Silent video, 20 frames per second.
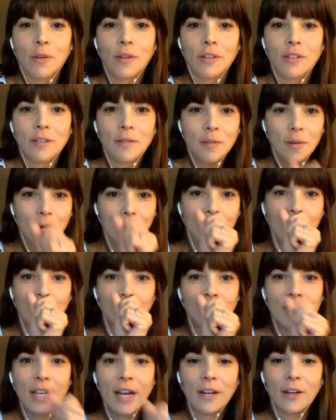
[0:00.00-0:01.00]

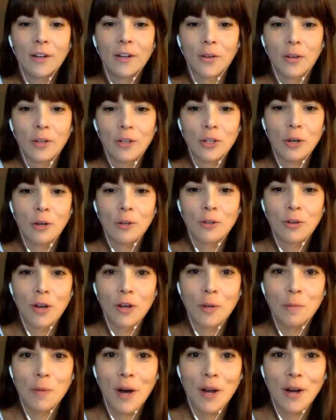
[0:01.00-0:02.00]
a technical issue. I was trying
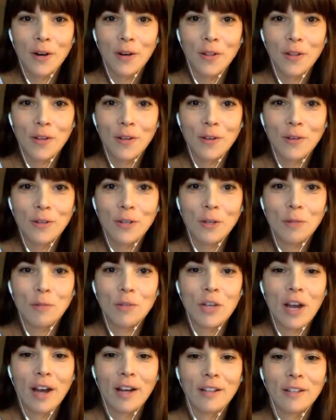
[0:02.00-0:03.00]
to monitor the YouTube
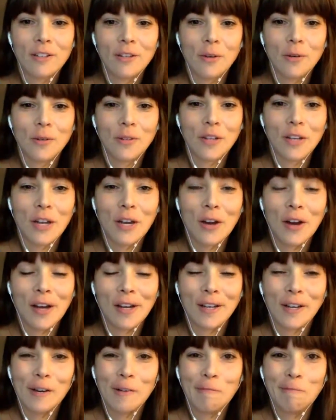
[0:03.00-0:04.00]
chat, so I was going to hear
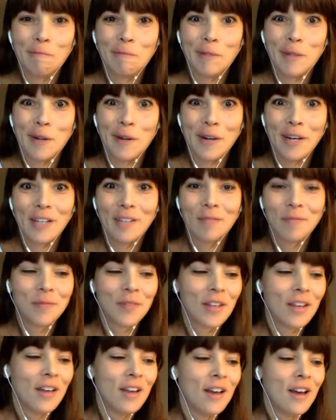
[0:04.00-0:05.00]
echo. Sorry.
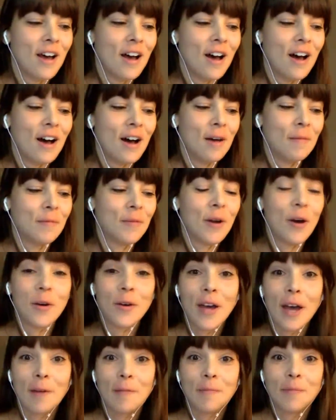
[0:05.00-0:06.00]

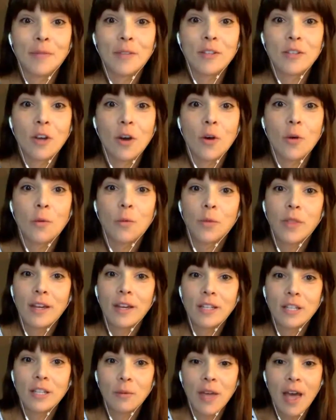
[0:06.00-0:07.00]
Okay, so
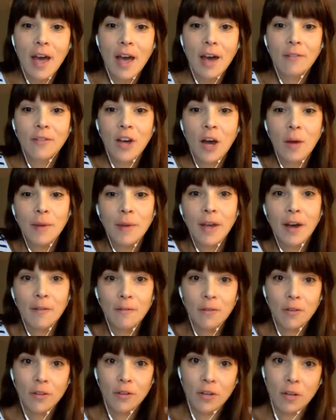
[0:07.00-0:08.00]
things that we have coming
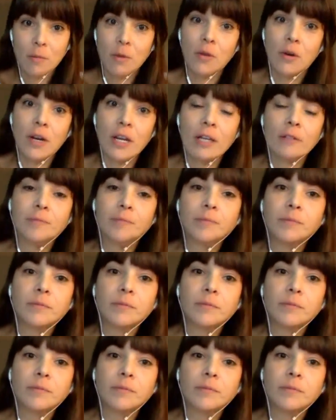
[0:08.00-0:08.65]
up for the community.